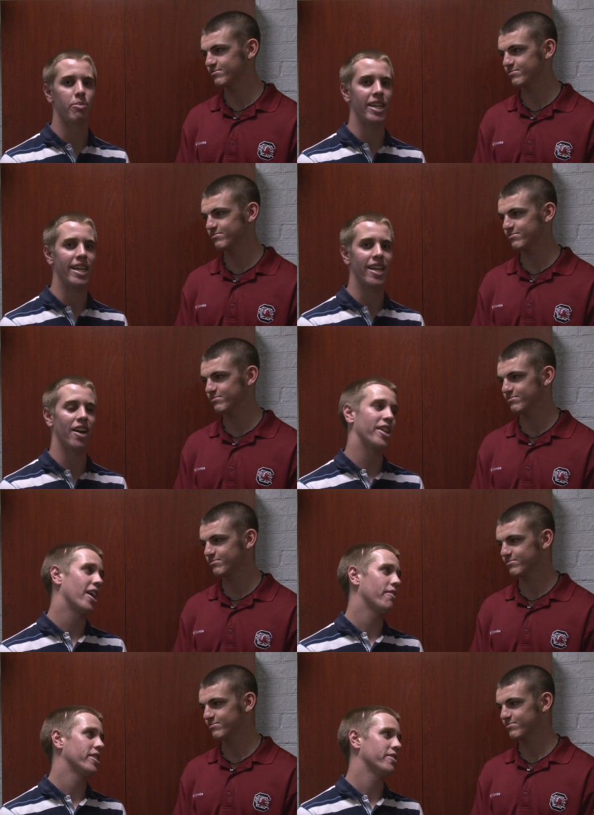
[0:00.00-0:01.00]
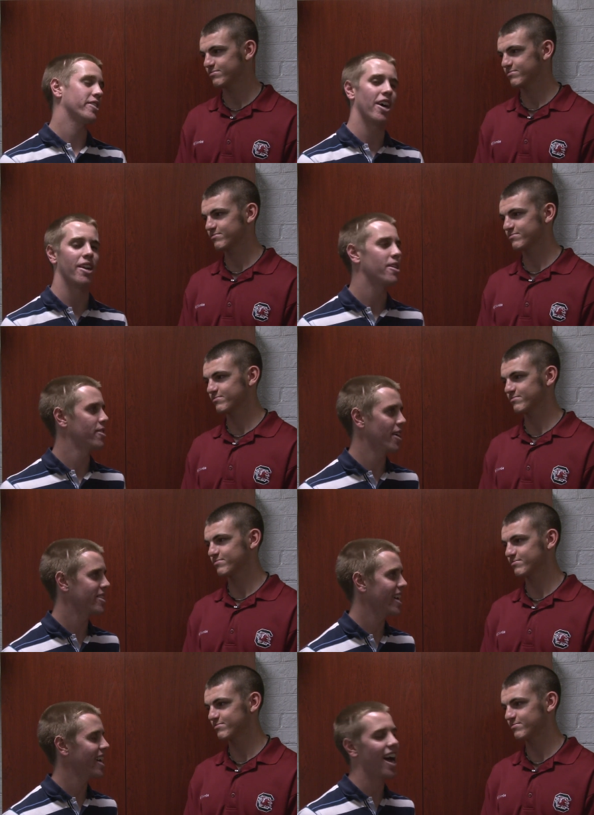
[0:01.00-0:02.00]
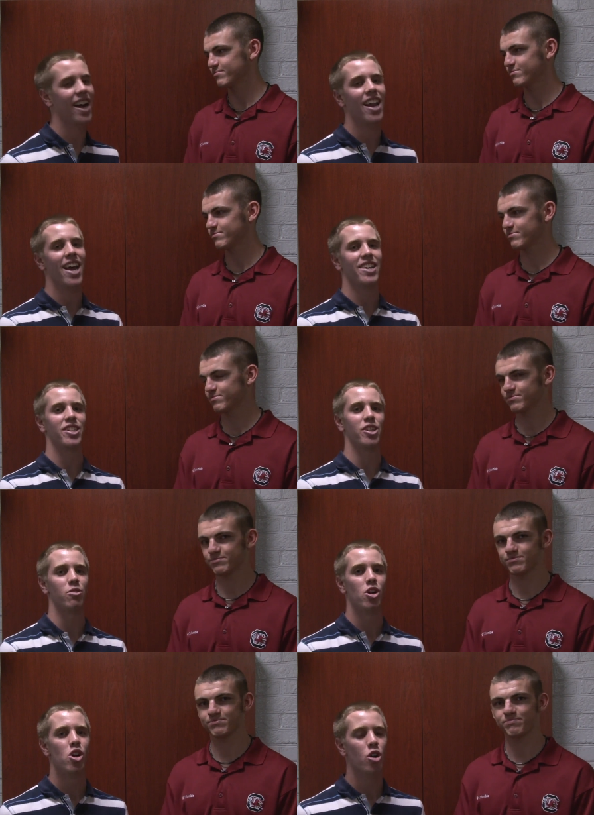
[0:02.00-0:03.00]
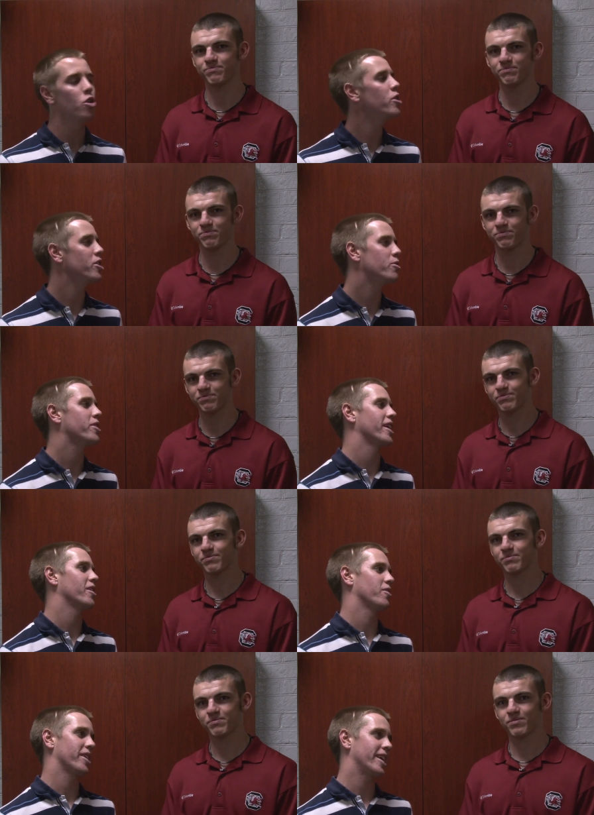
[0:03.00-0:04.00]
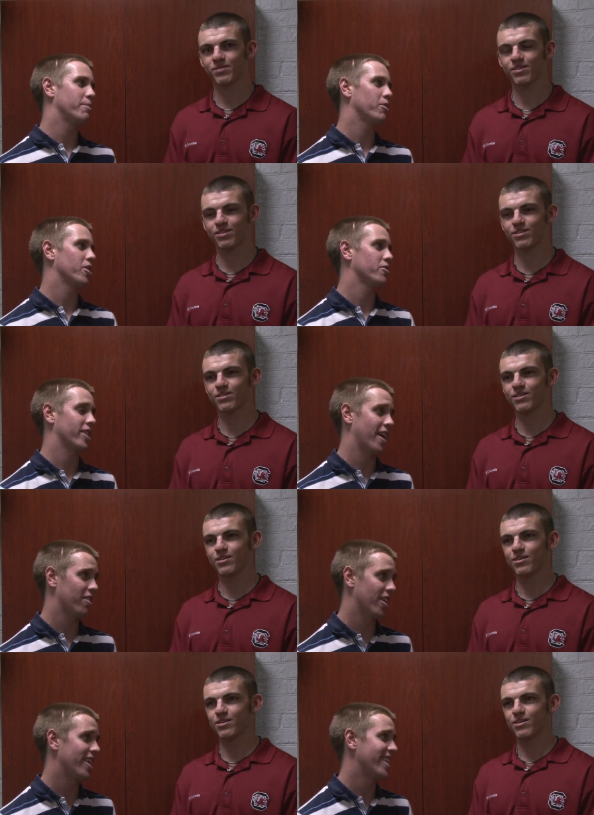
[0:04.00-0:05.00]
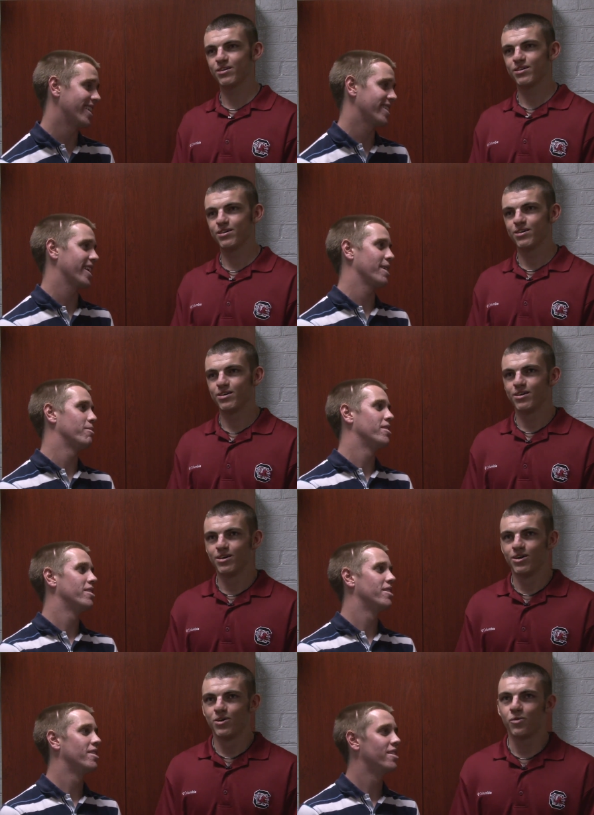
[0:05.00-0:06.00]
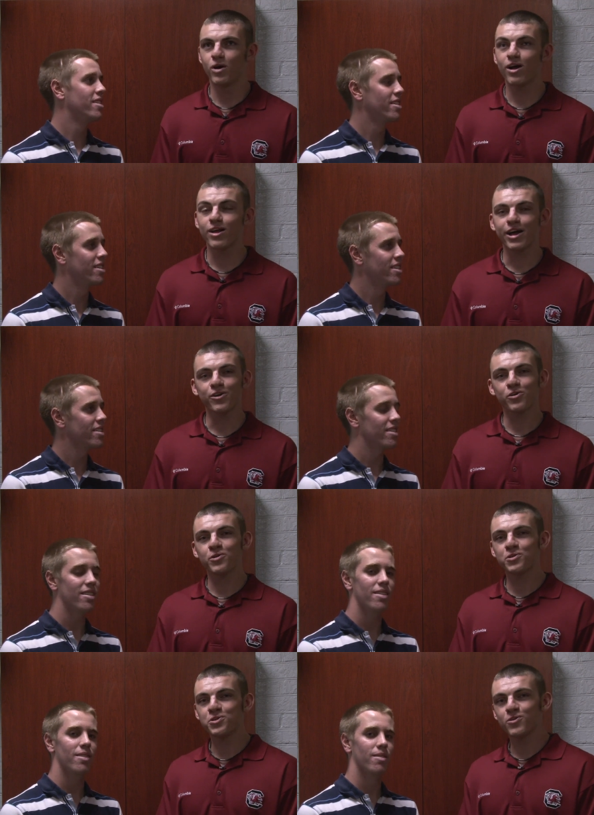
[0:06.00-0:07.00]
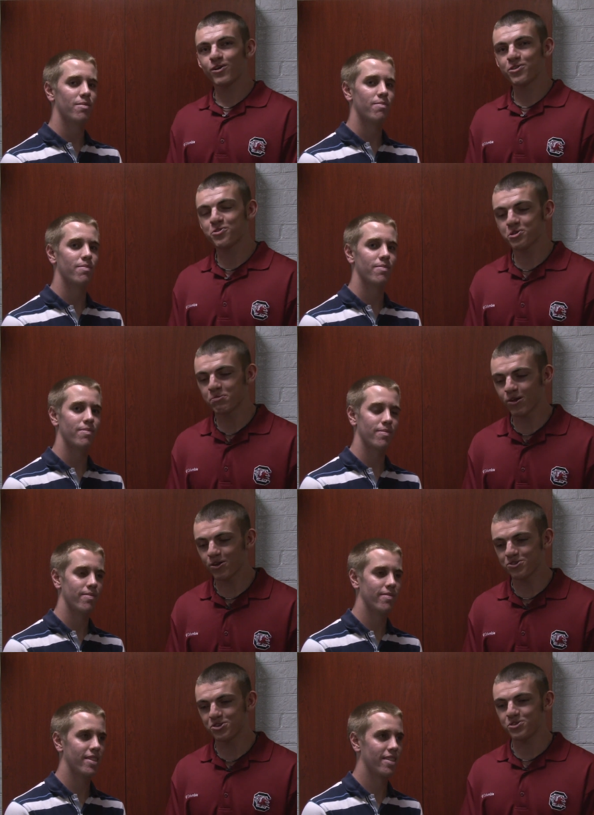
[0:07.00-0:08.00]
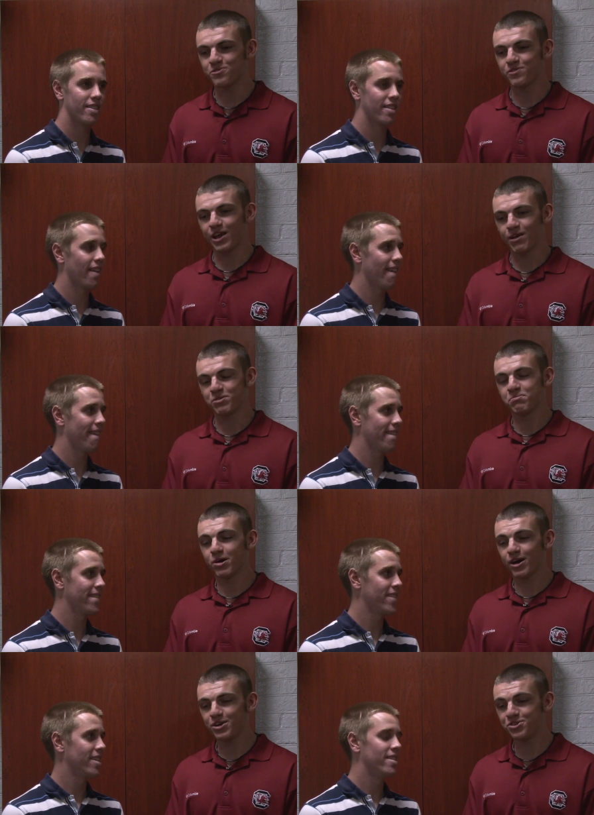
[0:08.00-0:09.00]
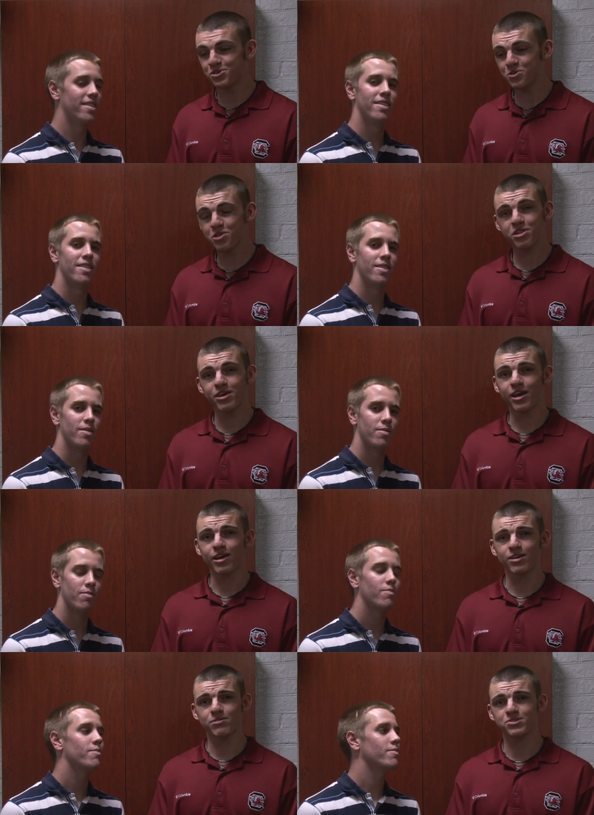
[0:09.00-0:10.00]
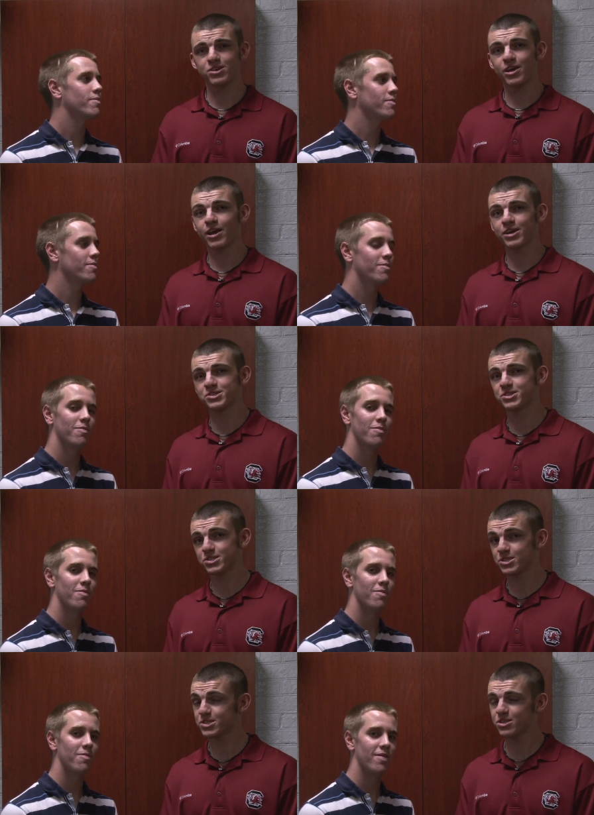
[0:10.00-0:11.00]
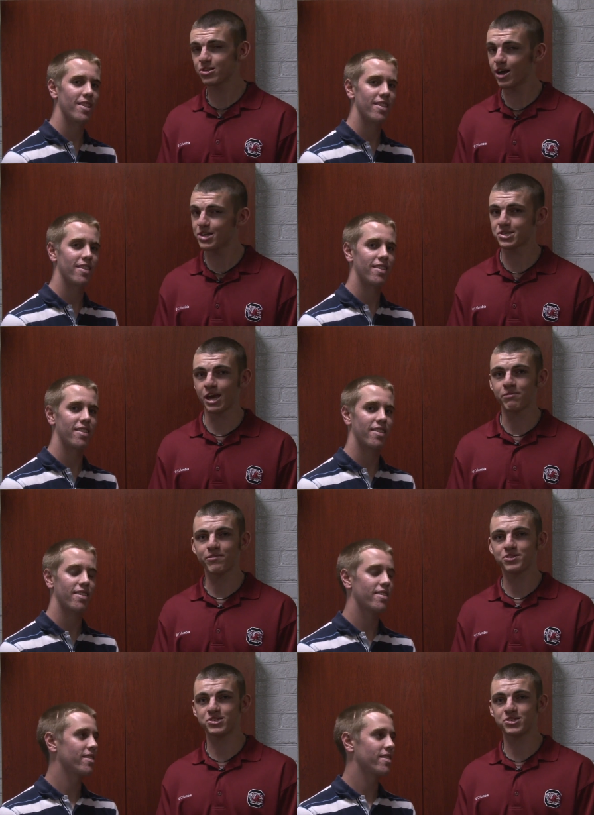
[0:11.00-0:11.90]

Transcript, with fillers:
Speaker 1: be key on the offensive side. Now, Zach, I got to ask you, who do you think are the key players for Carolina in this game?
Speaker 2: Well, I agree with you on the three players that you've named, but I do think, seeing as this is the last game of the